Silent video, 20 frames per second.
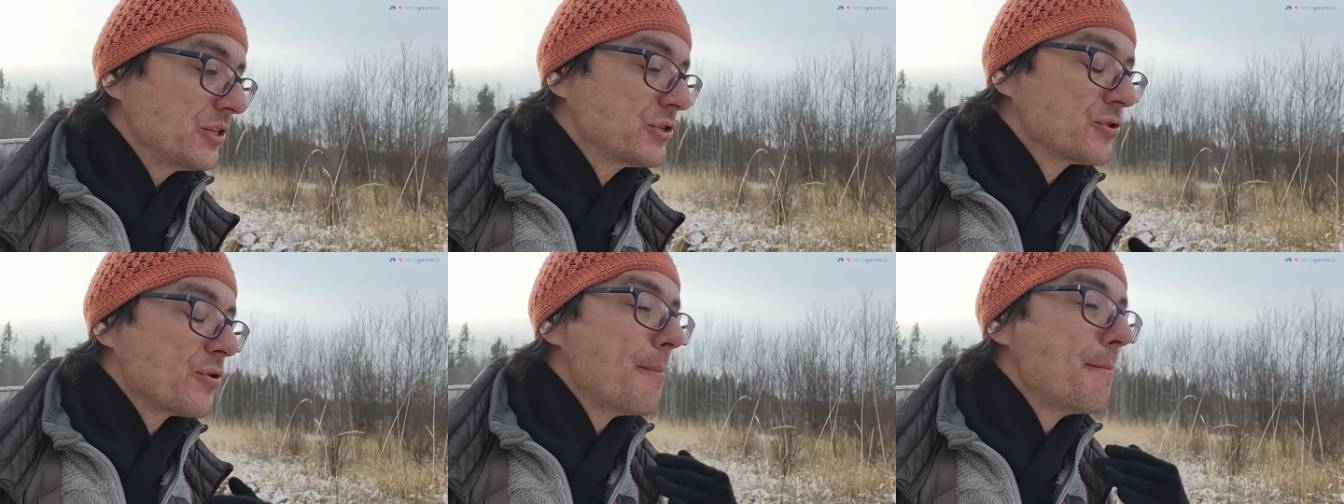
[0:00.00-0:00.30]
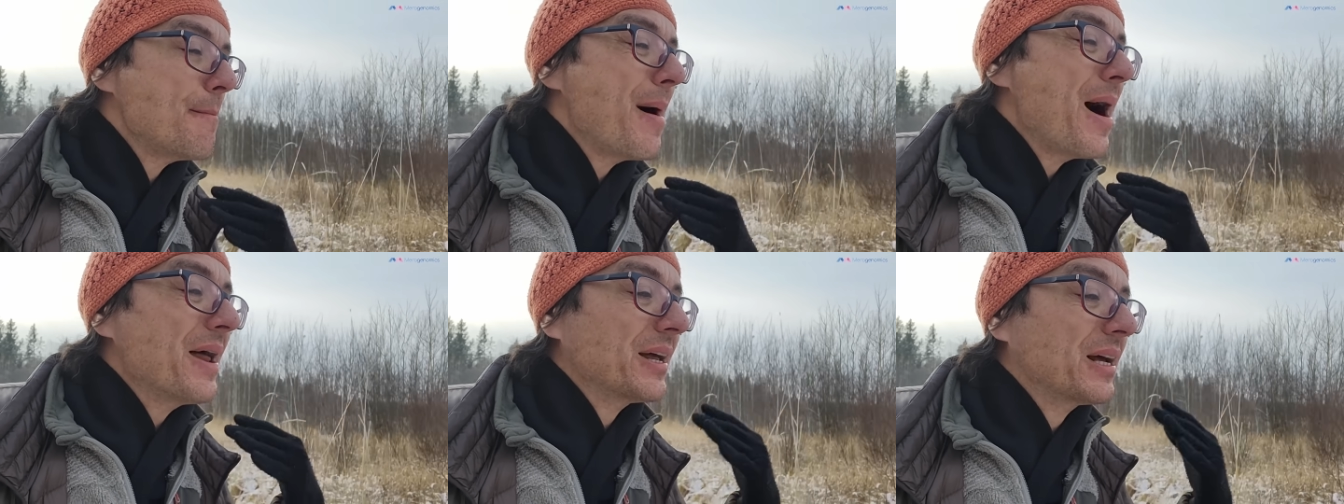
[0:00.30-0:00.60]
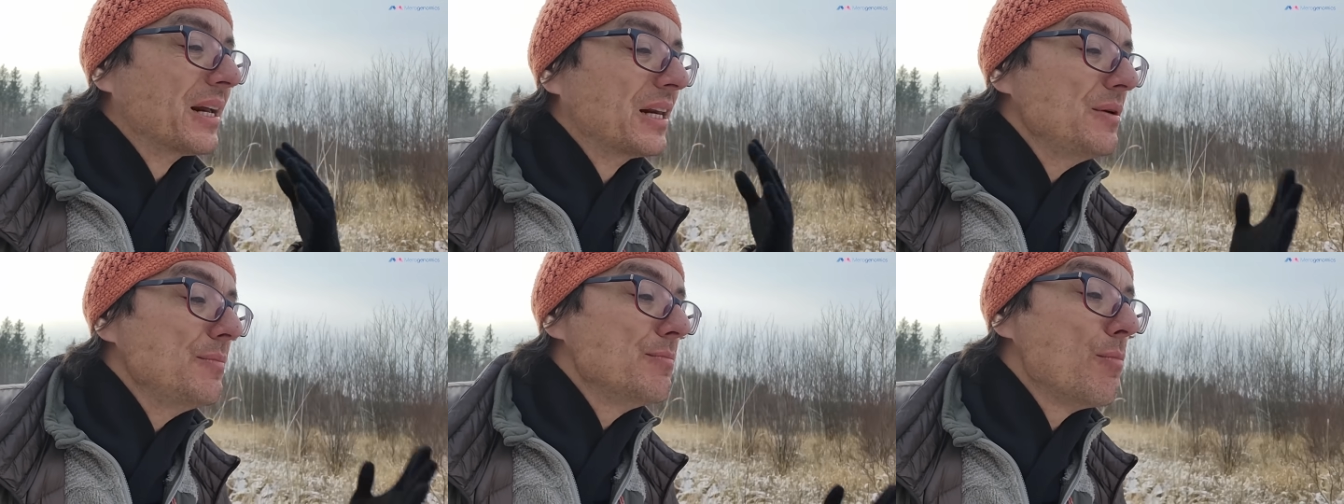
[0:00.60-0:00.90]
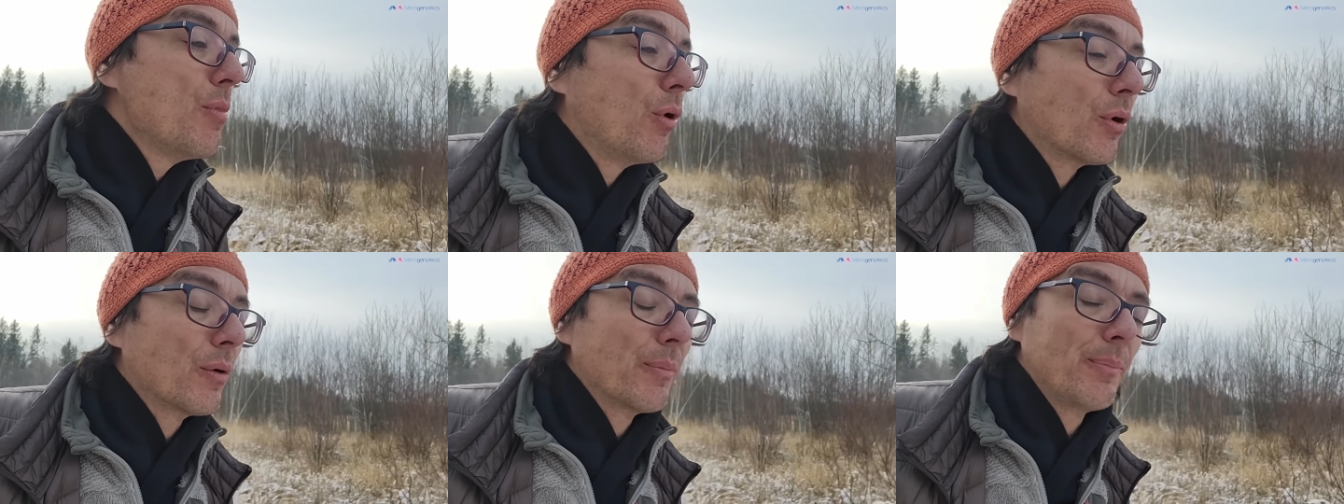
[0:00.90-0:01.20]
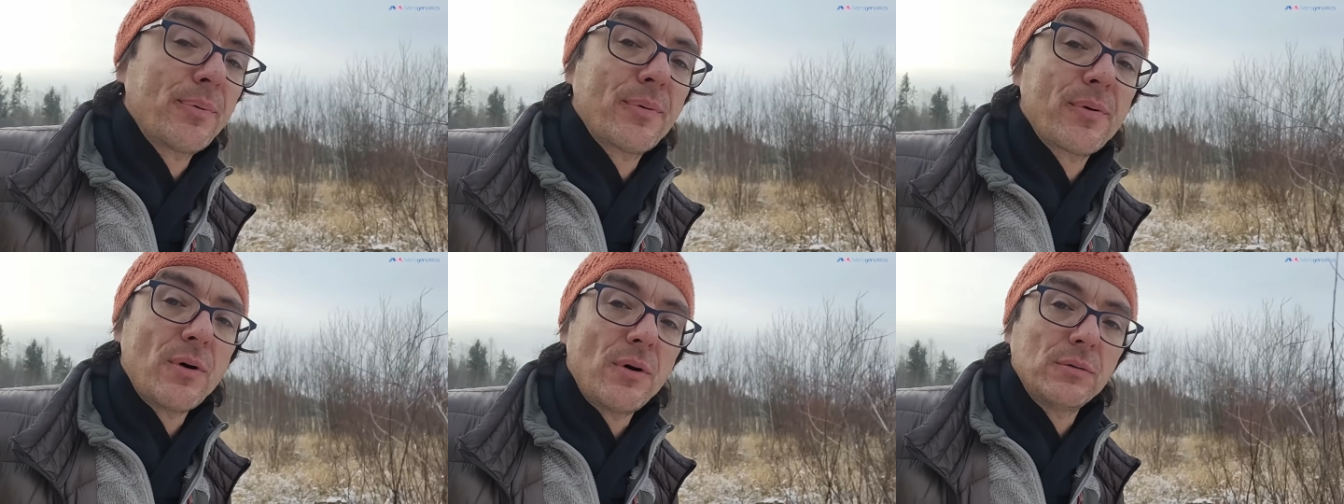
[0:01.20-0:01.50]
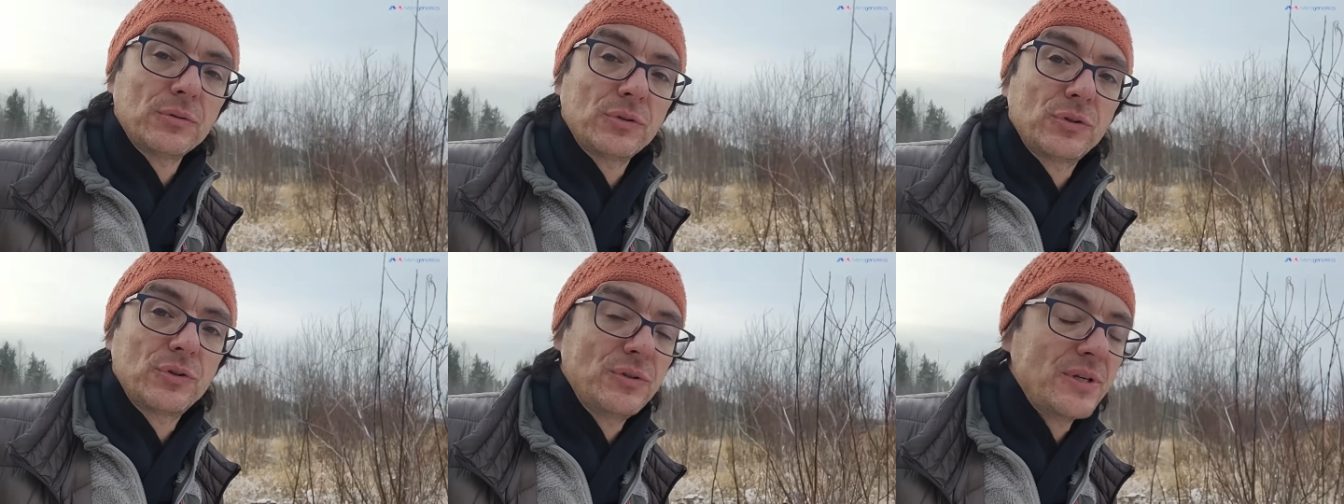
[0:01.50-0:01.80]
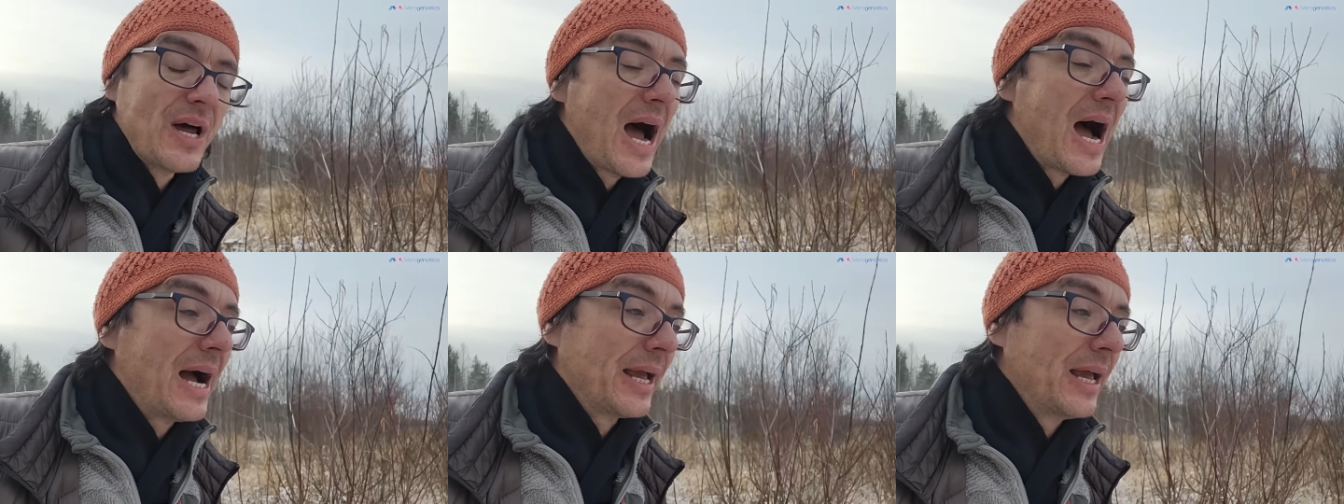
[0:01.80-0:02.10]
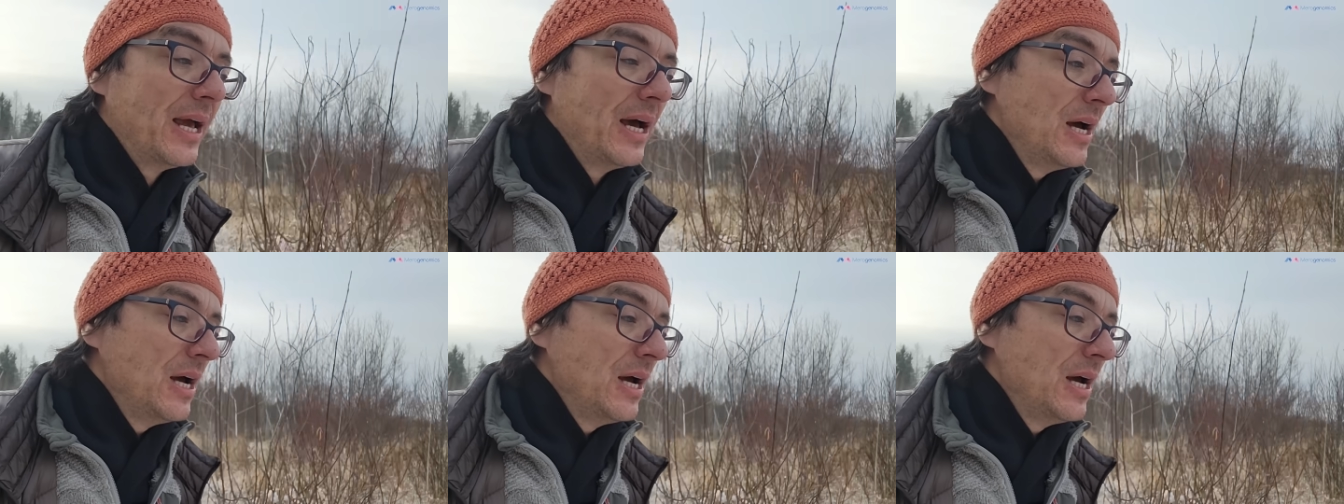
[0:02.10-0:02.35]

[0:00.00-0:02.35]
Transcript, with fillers: dramatically more prone to die.